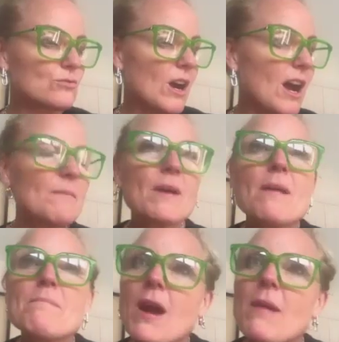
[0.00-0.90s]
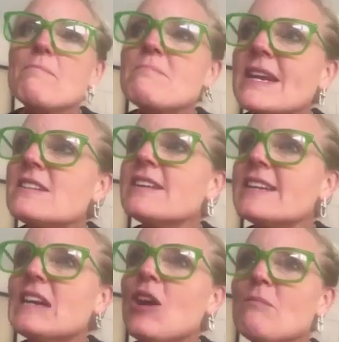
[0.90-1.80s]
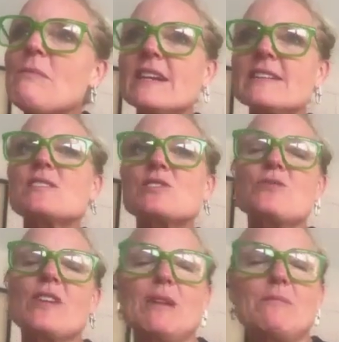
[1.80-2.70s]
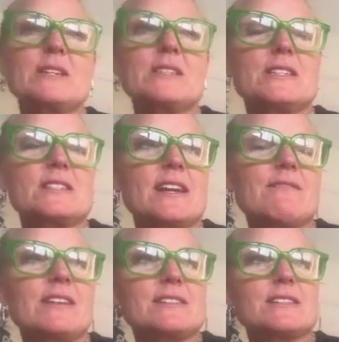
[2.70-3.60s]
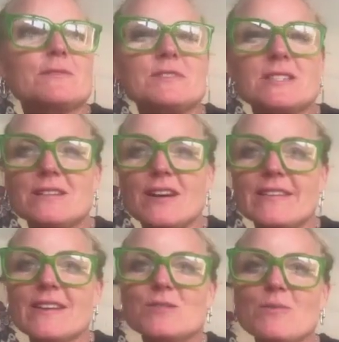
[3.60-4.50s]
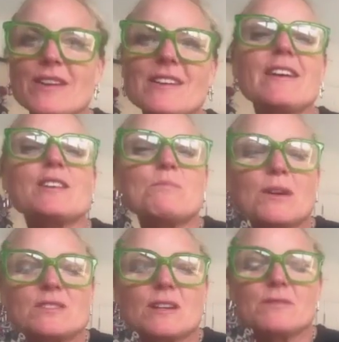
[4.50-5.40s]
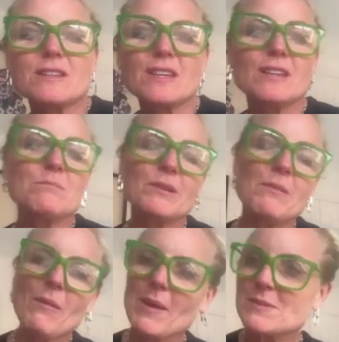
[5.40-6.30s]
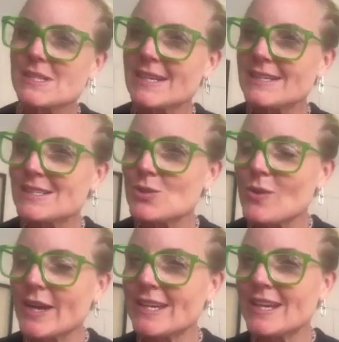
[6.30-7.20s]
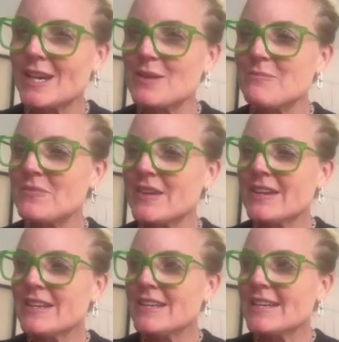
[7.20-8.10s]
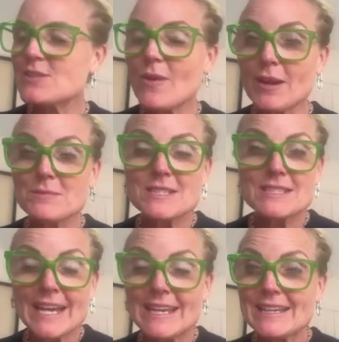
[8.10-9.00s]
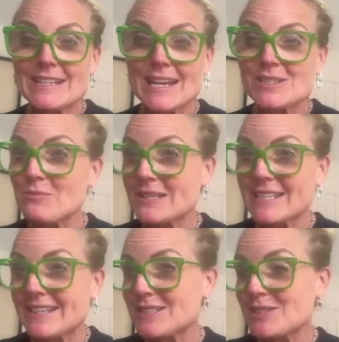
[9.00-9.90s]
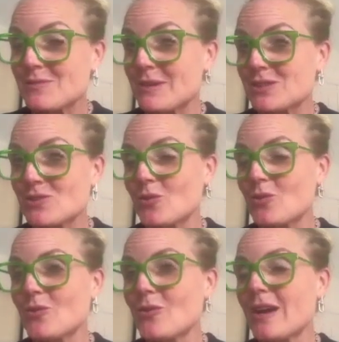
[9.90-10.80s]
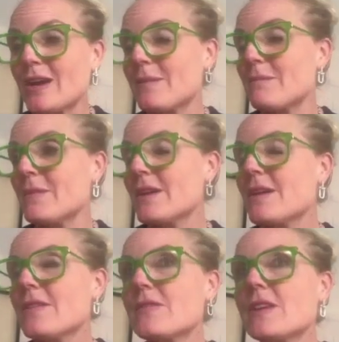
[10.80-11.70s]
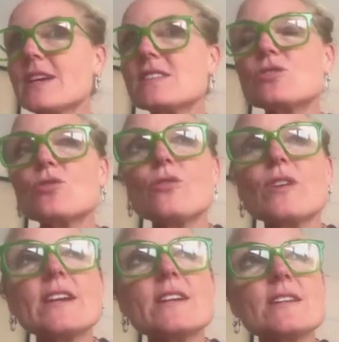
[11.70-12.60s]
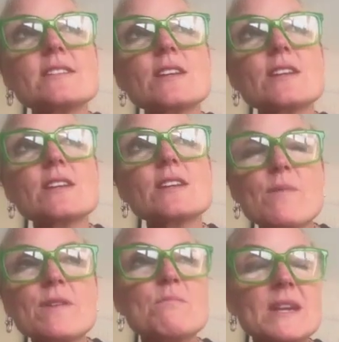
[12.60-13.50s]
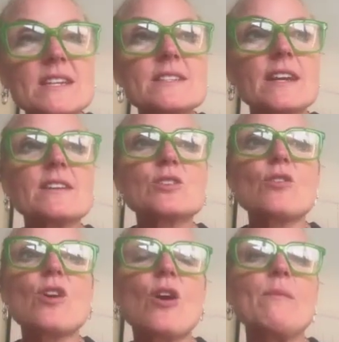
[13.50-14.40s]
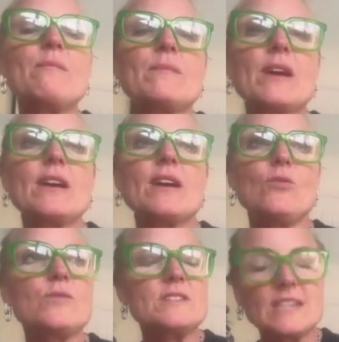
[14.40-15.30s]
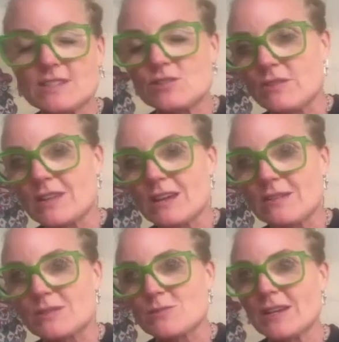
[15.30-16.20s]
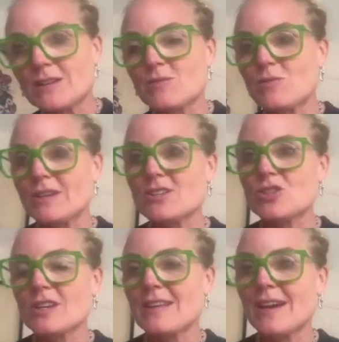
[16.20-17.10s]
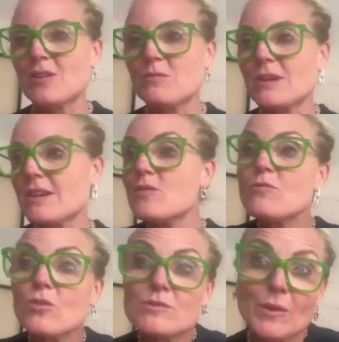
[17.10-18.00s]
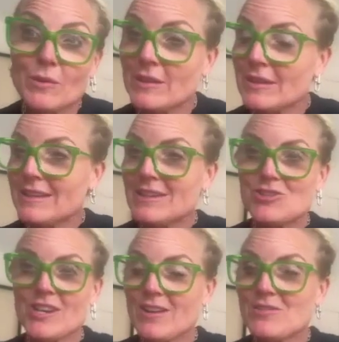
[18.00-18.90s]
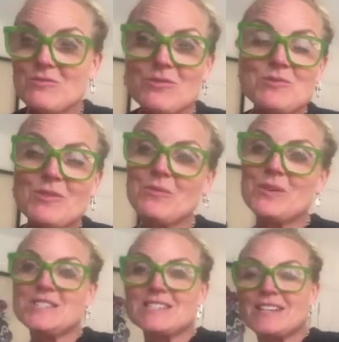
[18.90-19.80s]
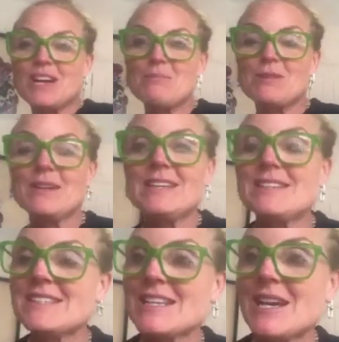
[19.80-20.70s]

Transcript: I'm mainly on my Instagram, which is Kerry Ellis 79. That's where I kind of post everything. But my website is quite up to date and has all my dates for my tour. The next tour is awaywithmedia.com. All the dates are on there as well if you want to check that out. But the vaudeville, check out the vaudeville, which is in a couple of weeks,